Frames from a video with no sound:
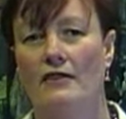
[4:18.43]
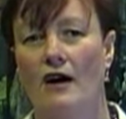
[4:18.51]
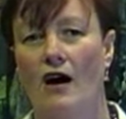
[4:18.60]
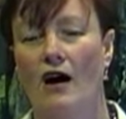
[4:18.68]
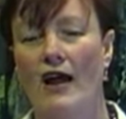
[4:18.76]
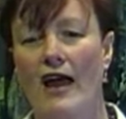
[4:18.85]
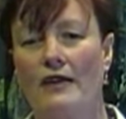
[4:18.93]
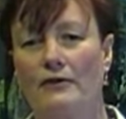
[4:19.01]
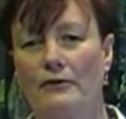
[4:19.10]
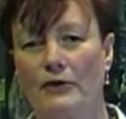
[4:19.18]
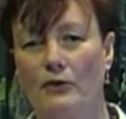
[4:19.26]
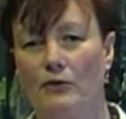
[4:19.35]
I had a
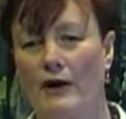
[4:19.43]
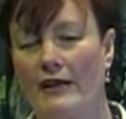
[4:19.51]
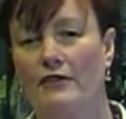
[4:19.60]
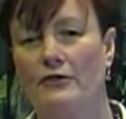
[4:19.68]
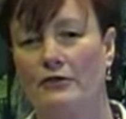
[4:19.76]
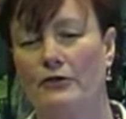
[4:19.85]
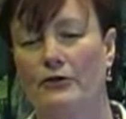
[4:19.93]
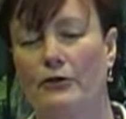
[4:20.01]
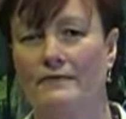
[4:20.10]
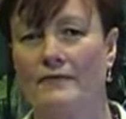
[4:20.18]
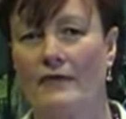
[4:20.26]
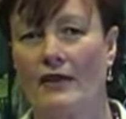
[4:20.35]
real breakthrough.
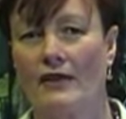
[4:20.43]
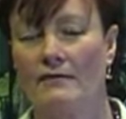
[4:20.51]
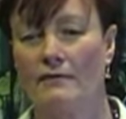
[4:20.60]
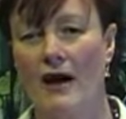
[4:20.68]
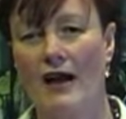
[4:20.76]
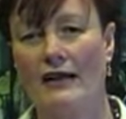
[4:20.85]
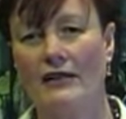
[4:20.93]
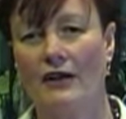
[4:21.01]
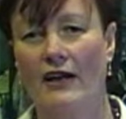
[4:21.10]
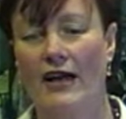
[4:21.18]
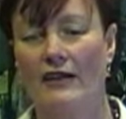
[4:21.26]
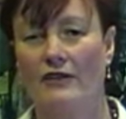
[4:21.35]
Marc and I
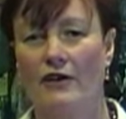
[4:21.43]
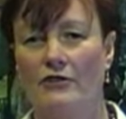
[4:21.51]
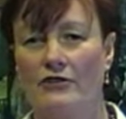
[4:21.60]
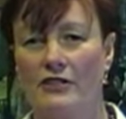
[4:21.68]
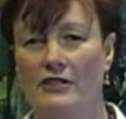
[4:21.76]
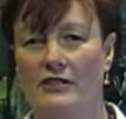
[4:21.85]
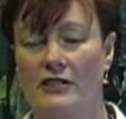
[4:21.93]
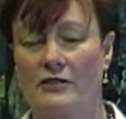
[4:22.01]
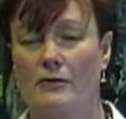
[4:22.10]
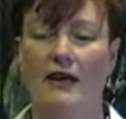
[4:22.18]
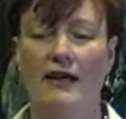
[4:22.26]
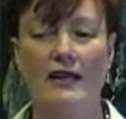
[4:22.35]
had a coaching session.
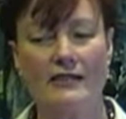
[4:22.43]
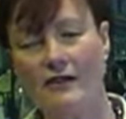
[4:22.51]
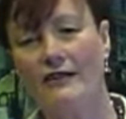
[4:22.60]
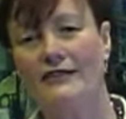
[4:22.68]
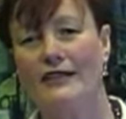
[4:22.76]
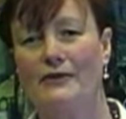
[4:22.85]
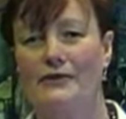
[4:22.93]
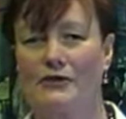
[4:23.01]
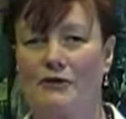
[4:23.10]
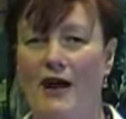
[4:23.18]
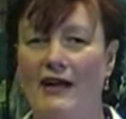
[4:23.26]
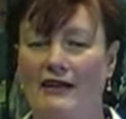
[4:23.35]
His idea was
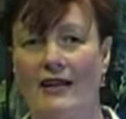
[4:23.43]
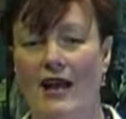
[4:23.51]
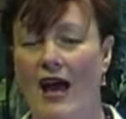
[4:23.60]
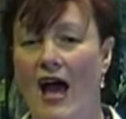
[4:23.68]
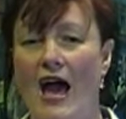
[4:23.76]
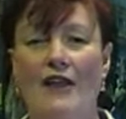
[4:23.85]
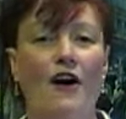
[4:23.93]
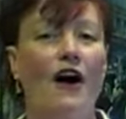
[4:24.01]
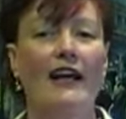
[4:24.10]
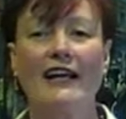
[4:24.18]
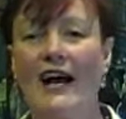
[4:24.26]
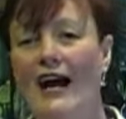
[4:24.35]
great, and I
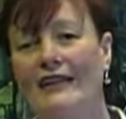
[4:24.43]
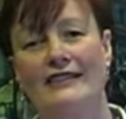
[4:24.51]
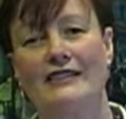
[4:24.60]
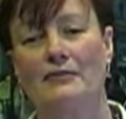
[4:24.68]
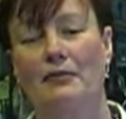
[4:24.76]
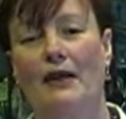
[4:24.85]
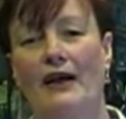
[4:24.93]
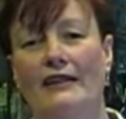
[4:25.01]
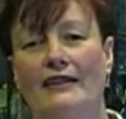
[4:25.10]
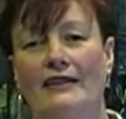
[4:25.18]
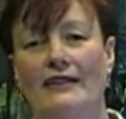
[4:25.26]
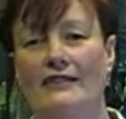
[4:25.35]
can't explain
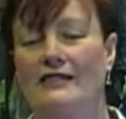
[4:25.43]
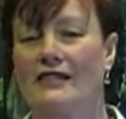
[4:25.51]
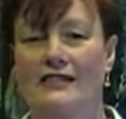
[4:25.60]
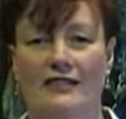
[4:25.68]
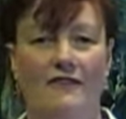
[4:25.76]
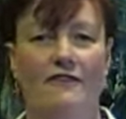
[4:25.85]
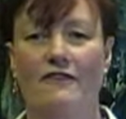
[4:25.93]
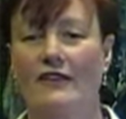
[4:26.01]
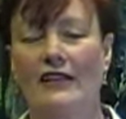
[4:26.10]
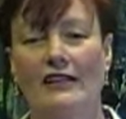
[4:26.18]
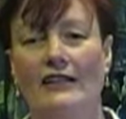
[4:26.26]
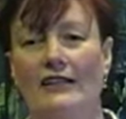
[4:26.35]
it. It's just a
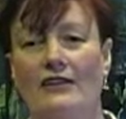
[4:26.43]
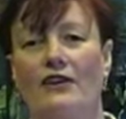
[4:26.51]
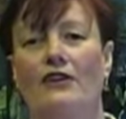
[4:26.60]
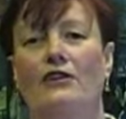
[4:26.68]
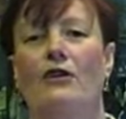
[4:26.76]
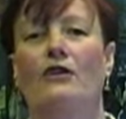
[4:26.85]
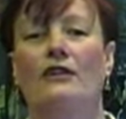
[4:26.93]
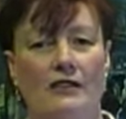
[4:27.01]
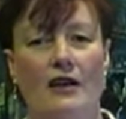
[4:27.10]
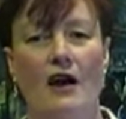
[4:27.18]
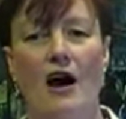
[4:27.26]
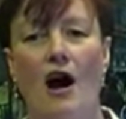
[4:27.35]
feeling that I got, and
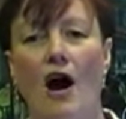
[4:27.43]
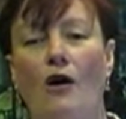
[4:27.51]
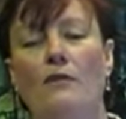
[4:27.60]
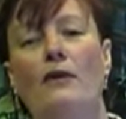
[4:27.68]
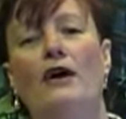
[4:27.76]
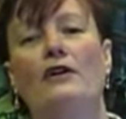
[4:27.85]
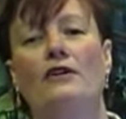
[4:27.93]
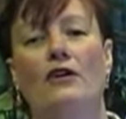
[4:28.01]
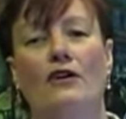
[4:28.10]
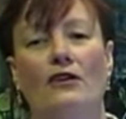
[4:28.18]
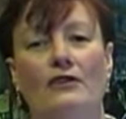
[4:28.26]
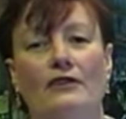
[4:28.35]
oh my
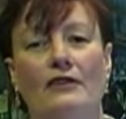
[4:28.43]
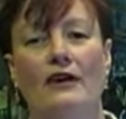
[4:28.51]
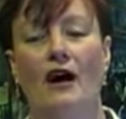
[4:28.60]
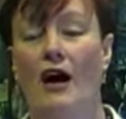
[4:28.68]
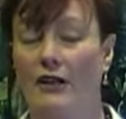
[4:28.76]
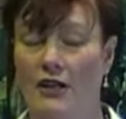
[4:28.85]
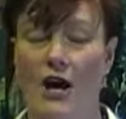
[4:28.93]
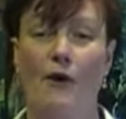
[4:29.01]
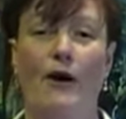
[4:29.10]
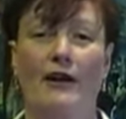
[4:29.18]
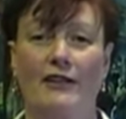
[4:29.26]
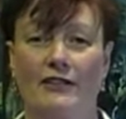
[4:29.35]
God, I know
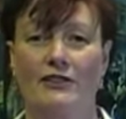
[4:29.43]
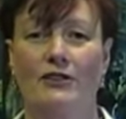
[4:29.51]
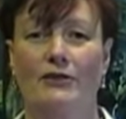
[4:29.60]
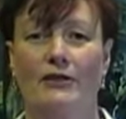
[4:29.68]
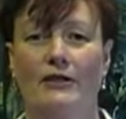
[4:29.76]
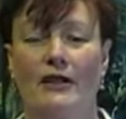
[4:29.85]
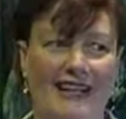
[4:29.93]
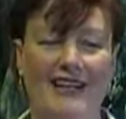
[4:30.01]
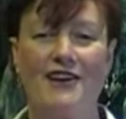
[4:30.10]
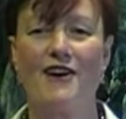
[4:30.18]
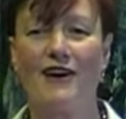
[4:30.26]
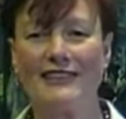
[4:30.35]
I can do it.
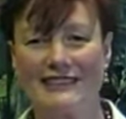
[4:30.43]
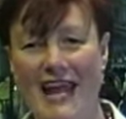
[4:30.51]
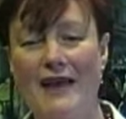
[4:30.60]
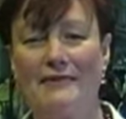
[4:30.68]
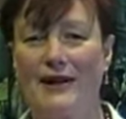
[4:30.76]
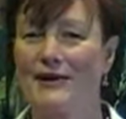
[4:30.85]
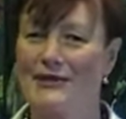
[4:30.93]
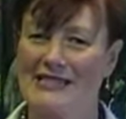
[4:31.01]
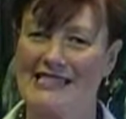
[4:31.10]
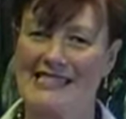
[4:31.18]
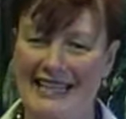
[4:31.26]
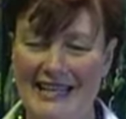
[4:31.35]
God damn, I couldn't
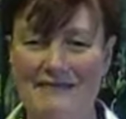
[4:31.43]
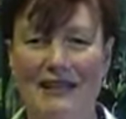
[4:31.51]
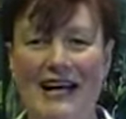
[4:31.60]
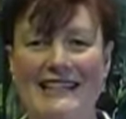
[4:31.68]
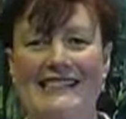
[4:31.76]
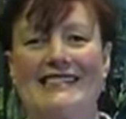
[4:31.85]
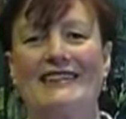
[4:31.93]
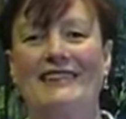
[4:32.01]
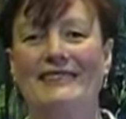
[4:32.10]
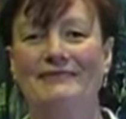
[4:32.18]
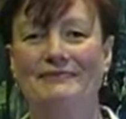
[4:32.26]
sleep last night.